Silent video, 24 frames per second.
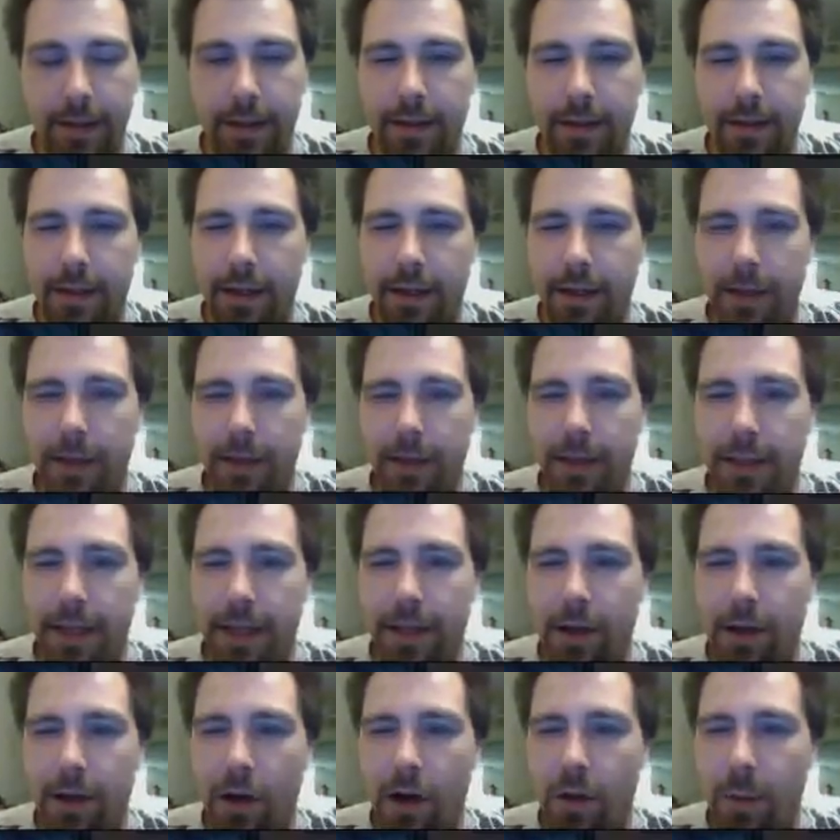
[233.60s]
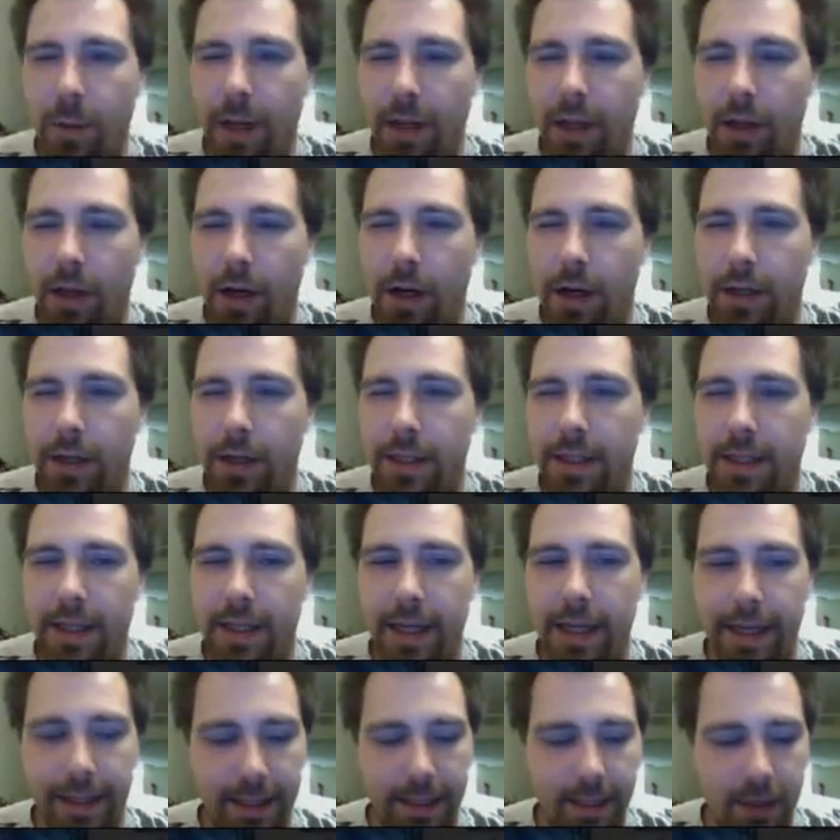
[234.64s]
Now did it take all my logs?
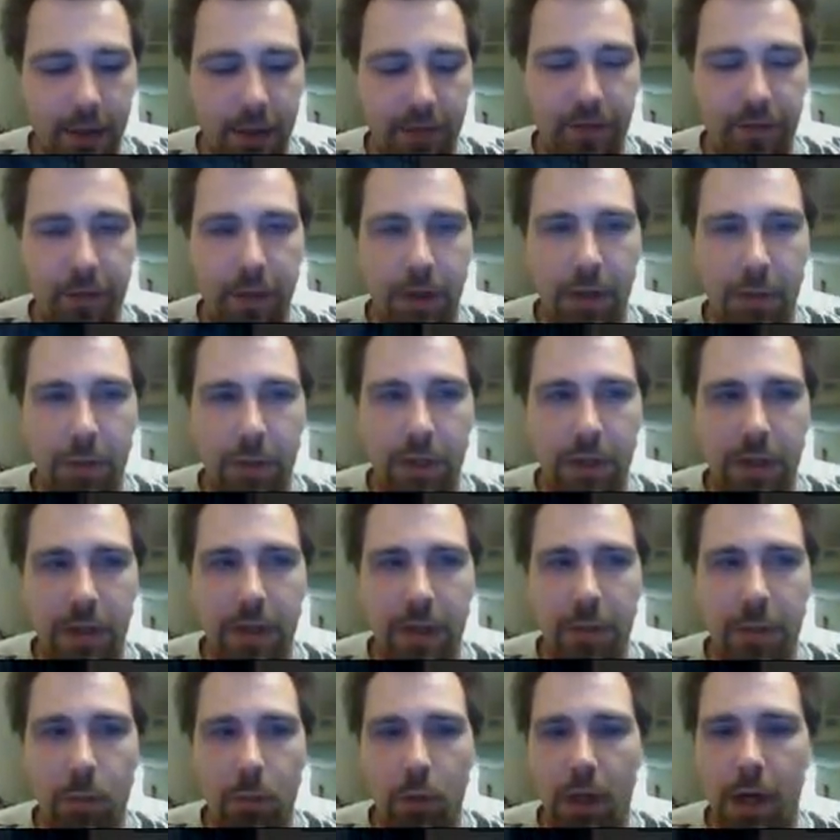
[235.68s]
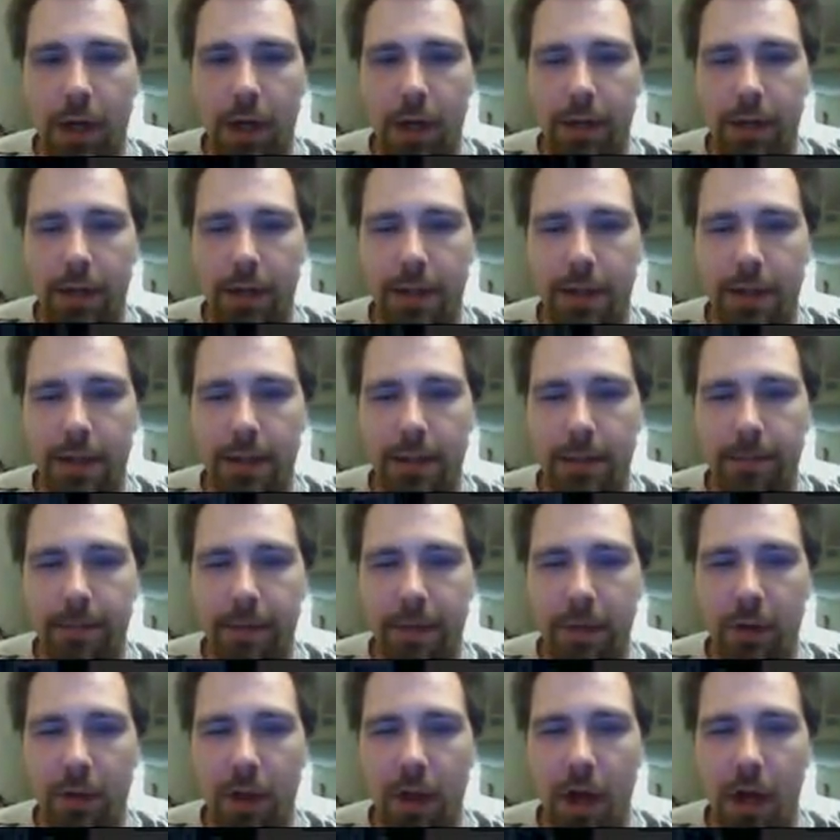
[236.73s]
Yes, so I feel like we should need more logs.
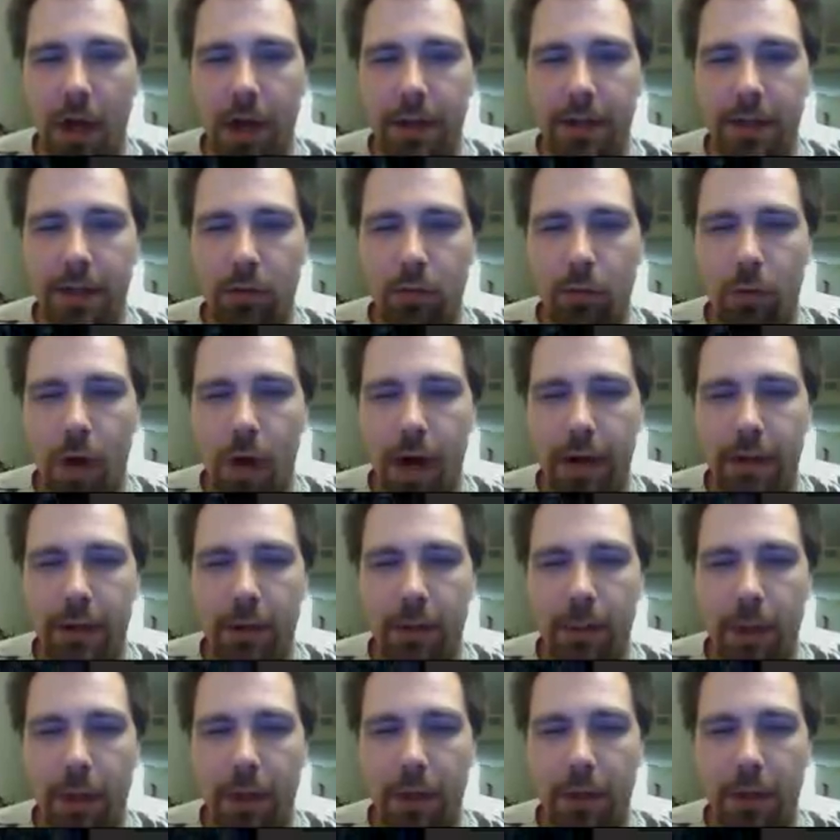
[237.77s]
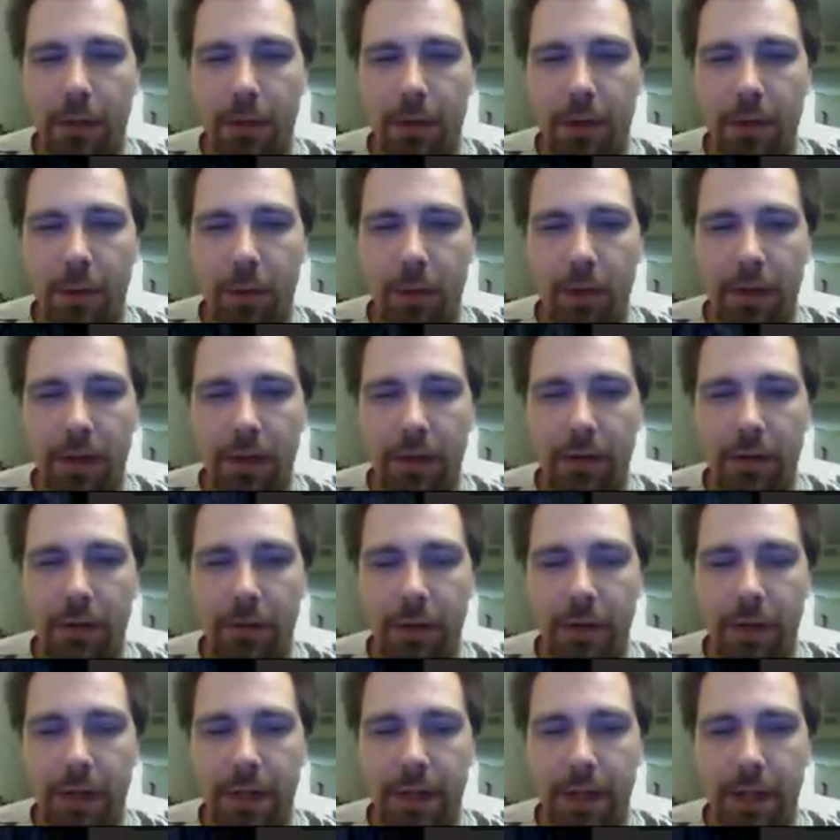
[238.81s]
Logs and rocks are probably the only thing we need to do for
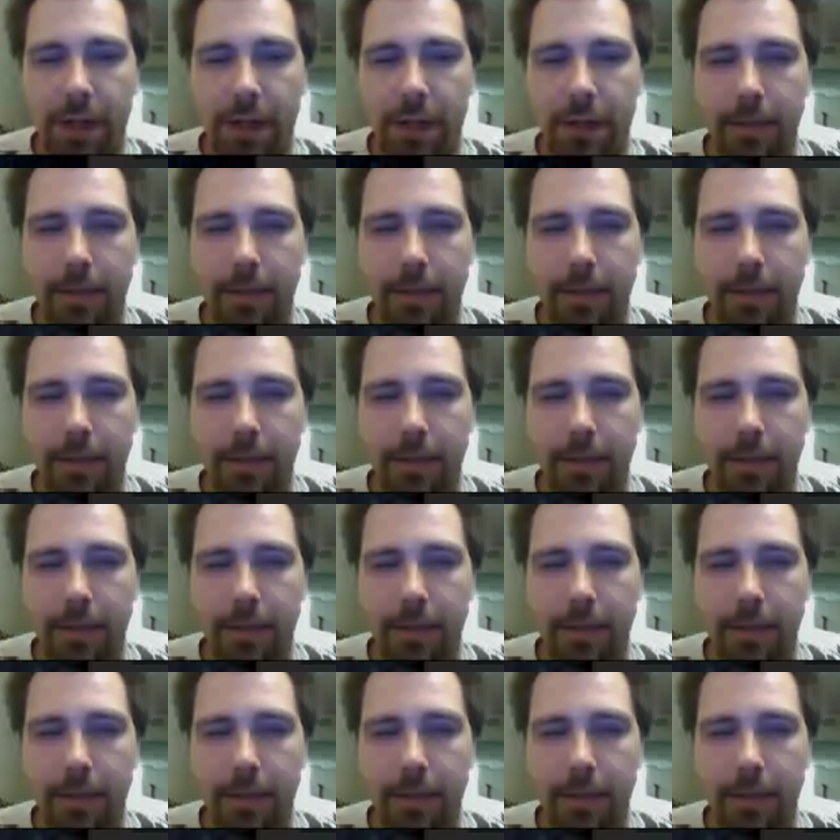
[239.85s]
this thing.